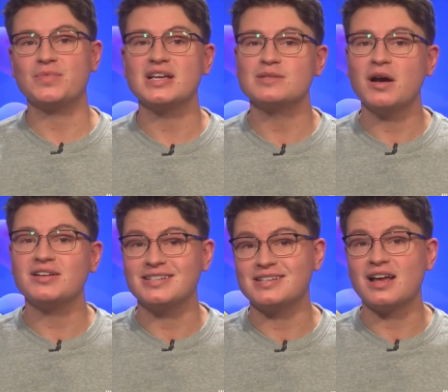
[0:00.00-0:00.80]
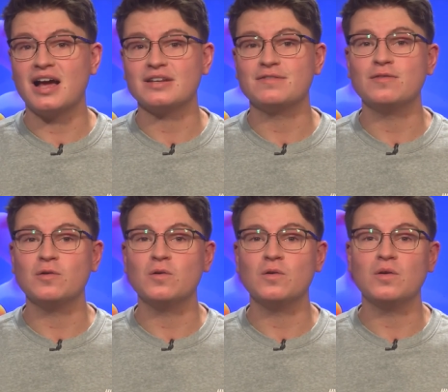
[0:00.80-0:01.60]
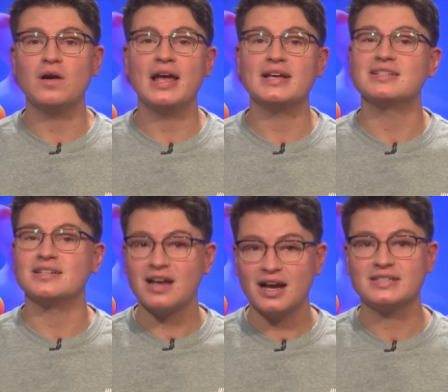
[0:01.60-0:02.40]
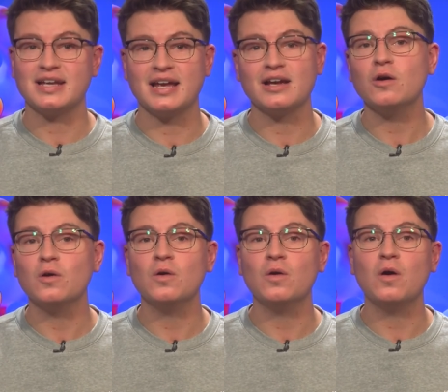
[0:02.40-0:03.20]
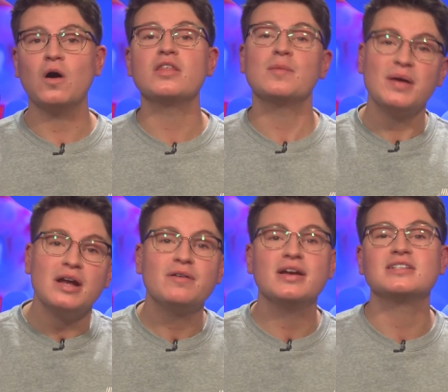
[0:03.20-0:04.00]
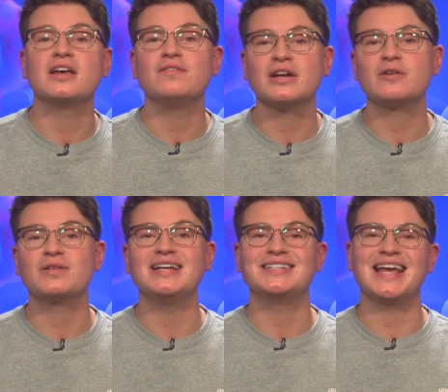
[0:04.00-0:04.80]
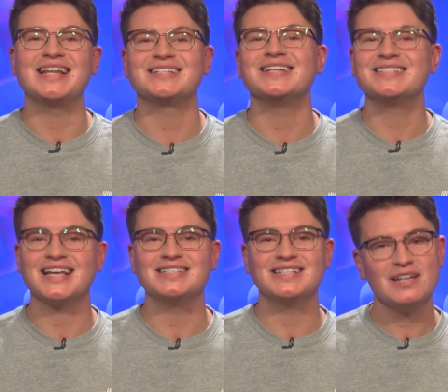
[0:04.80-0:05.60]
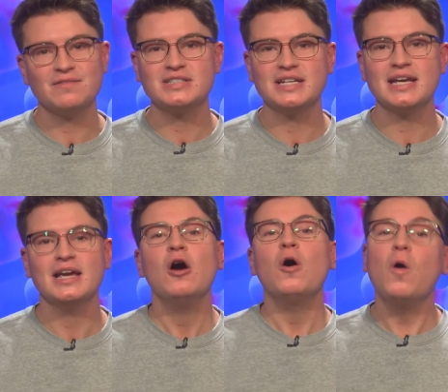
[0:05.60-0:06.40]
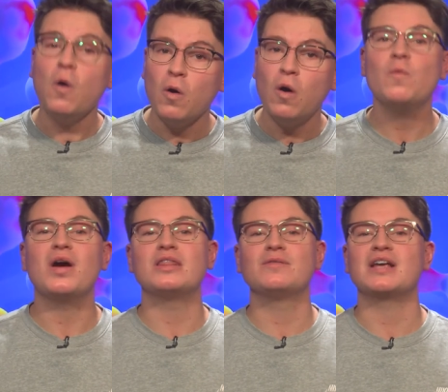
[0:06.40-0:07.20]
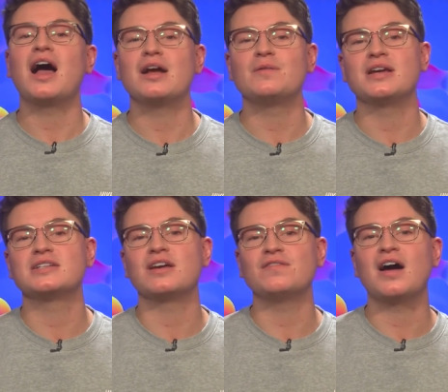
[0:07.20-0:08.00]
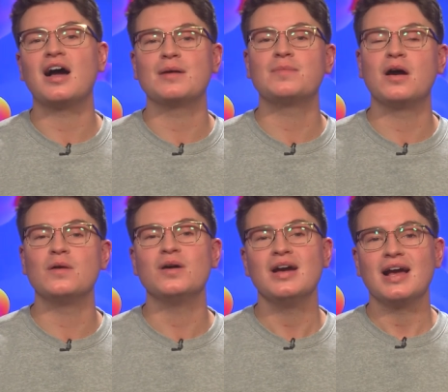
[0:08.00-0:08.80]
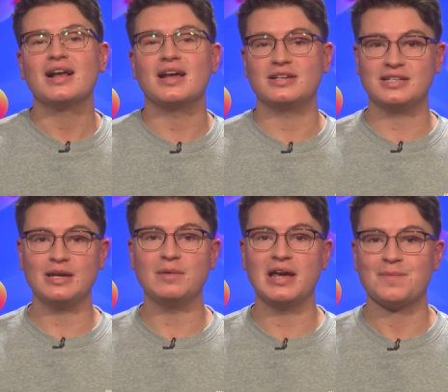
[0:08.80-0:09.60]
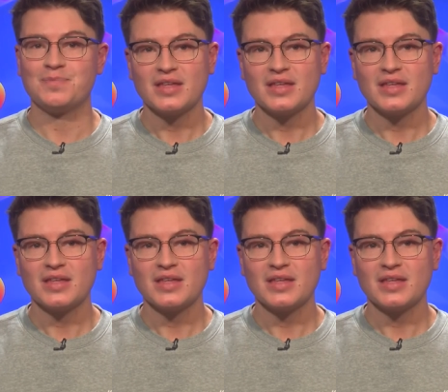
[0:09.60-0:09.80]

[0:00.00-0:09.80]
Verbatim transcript: This mode is designed for exercising or or other periods of increased insulin sensitivity or when there is a high risk of hypoglycemia.